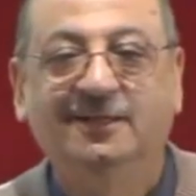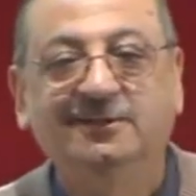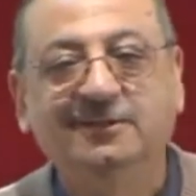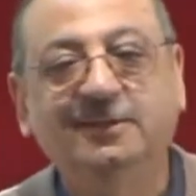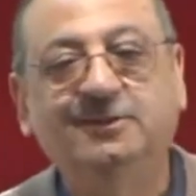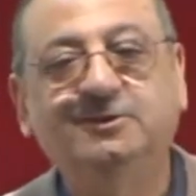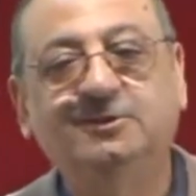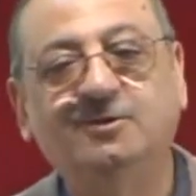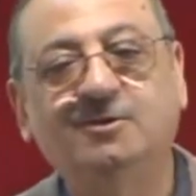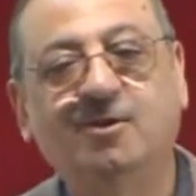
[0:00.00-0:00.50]

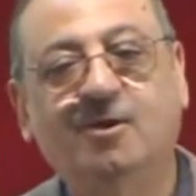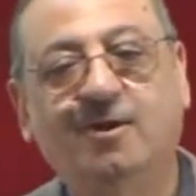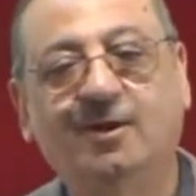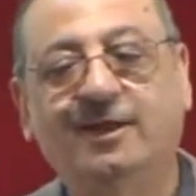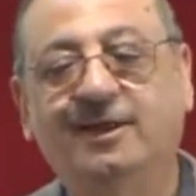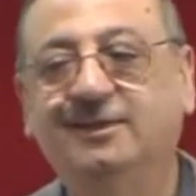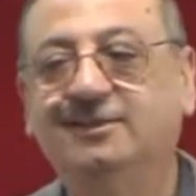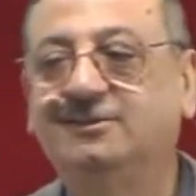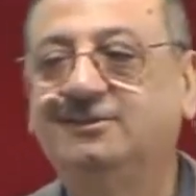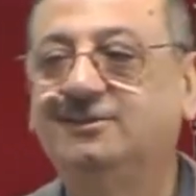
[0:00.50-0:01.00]
this
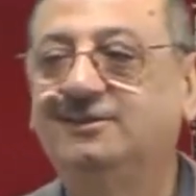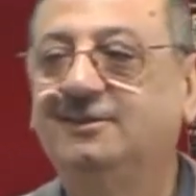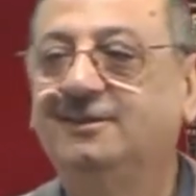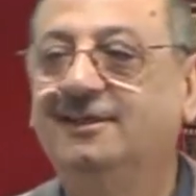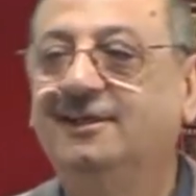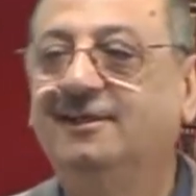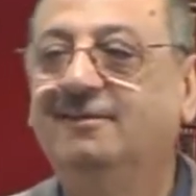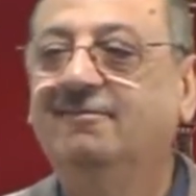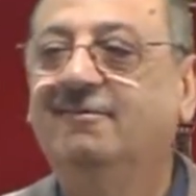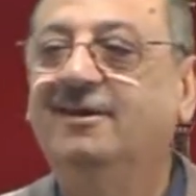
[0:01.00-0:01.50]
knowledge
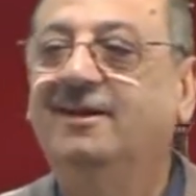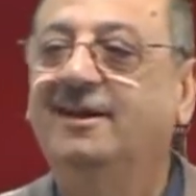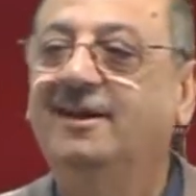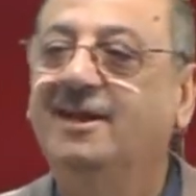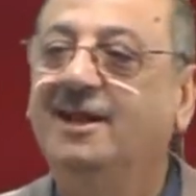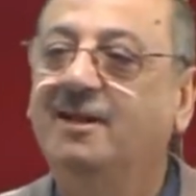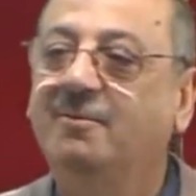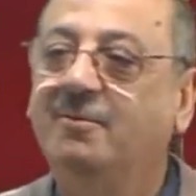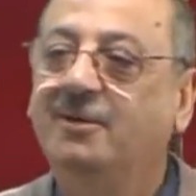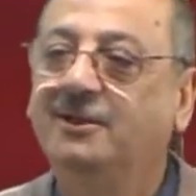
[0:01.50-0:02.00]
will
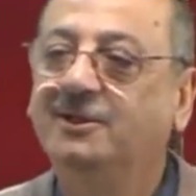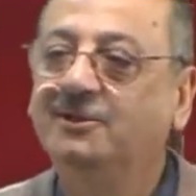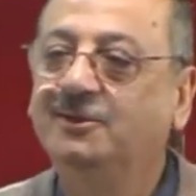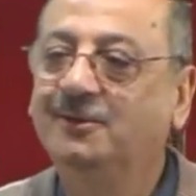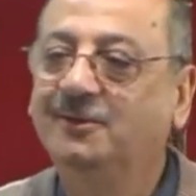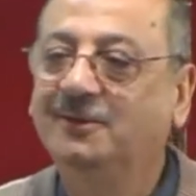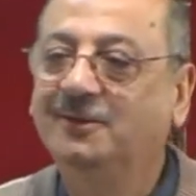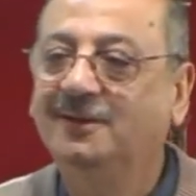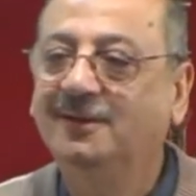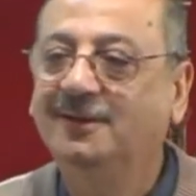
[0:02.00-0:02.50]
enable
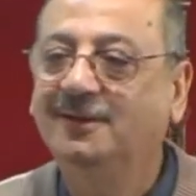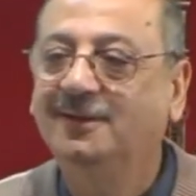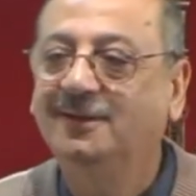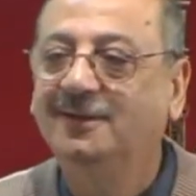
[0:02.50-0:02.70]
you